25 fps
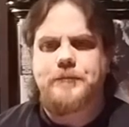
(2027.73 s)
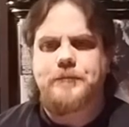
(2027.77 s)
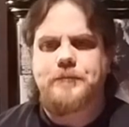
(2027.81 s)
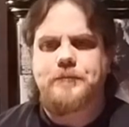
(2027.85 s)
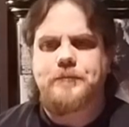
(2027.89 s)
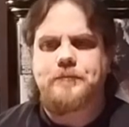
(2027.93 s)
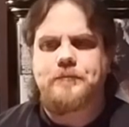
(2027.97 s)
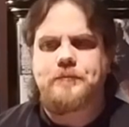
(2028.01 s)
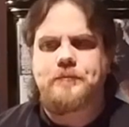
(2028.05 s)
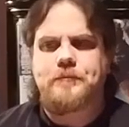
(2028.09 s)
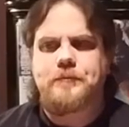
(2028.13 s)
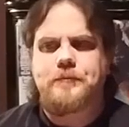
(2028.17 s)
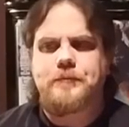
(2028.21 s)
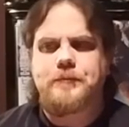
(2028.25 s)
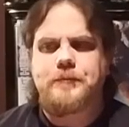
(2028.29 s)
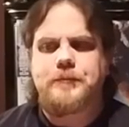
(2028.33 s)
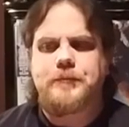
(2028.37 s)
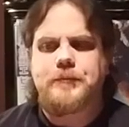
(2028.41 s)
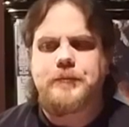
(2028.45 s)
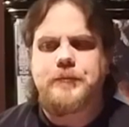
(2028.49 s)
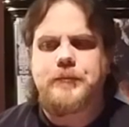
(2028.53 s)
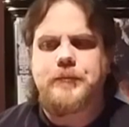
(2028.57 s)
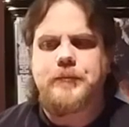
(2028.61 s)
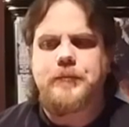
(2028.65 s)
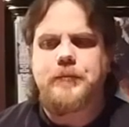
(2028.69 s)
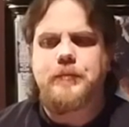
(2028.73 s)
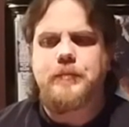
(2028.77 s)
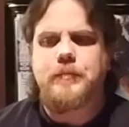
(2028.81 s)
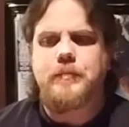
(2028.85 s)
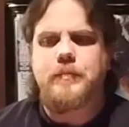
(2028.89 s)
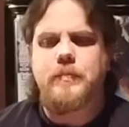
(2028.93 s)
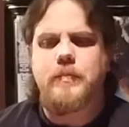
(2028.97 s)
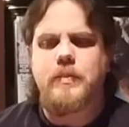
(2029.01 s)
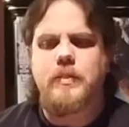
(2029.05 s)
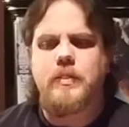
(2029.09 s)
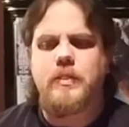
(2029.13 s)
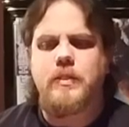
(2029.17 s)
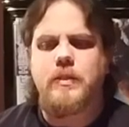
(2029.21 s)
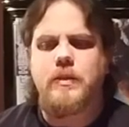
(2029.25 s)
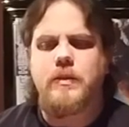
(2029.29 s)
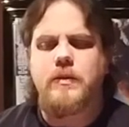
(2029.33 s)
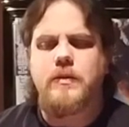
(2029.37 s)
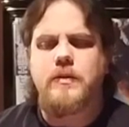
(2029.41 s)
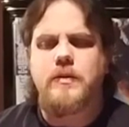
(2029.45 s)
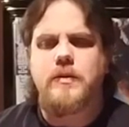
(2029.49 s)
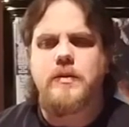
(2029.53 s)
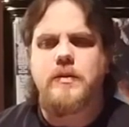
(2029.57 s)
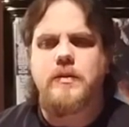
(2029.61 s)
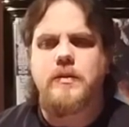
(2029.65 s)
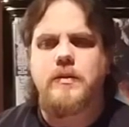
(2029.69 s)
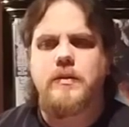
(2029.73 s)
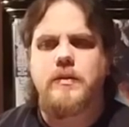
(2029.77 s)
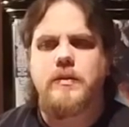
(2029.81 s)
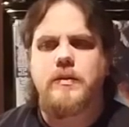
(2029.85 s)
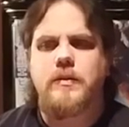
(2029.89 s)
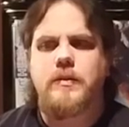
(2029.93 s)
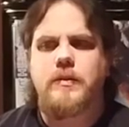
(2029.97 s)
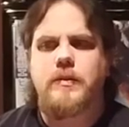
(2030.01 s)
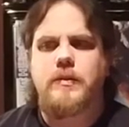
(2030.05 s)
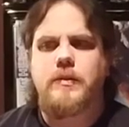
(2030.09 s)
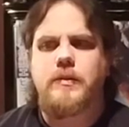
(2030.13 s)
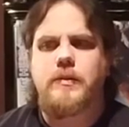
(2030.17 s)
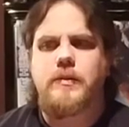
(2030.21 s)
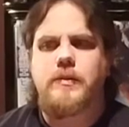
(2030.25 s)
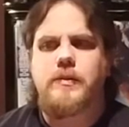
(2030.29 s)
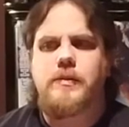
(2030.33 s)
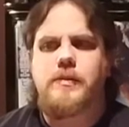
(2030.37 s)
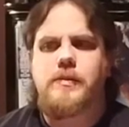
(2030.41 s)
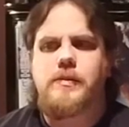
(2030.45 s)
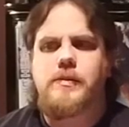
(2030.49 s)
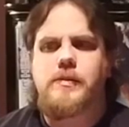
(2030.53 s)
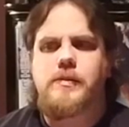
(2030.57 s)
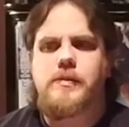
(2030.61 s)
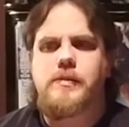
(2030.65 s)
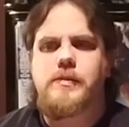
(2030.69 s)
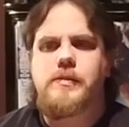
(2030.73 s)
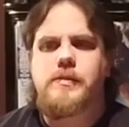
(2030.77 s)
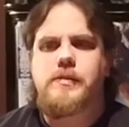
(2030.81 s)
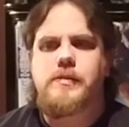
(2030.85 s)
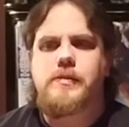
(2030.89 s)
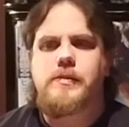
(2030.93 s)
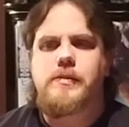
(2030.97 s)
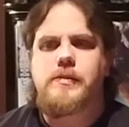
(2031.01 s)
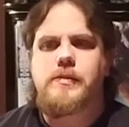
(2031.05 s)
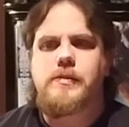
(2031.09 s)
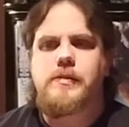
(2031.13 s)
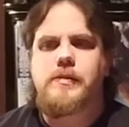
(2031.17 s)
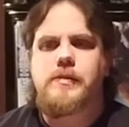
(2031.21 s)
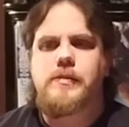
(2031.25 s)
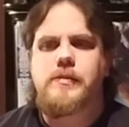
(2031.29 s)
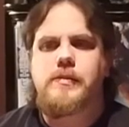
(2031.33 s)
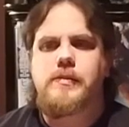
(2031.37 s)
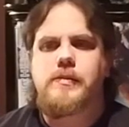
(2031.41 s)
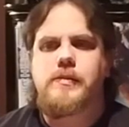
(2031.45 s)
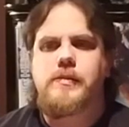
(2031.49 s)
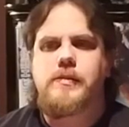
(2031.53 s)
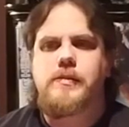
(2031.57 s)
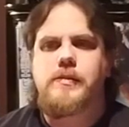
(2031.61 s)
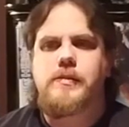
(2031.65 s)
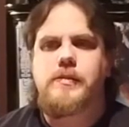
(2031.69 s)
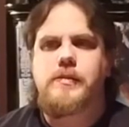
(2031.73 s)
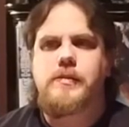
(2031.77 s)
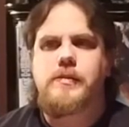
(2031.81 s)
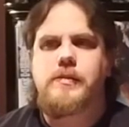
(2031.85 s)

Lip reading: Nothing is said.